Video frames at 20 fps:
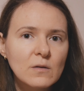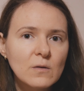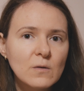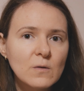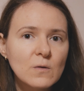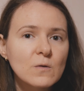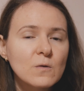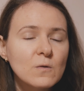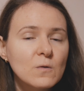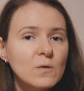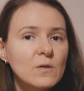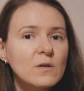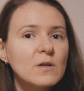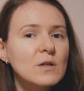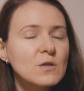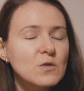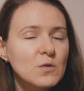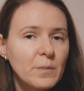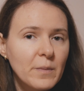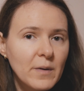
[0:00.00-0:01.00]
You do
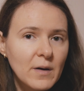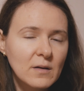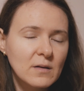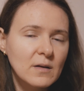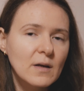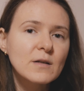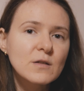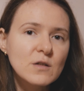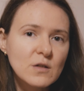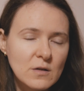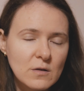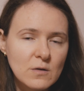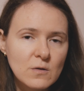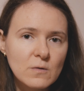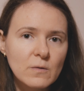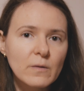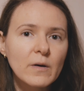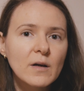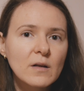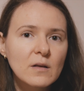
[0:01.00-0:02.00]
need to pay attention
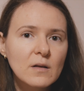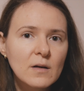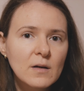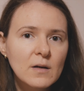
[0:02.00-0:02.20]
to it,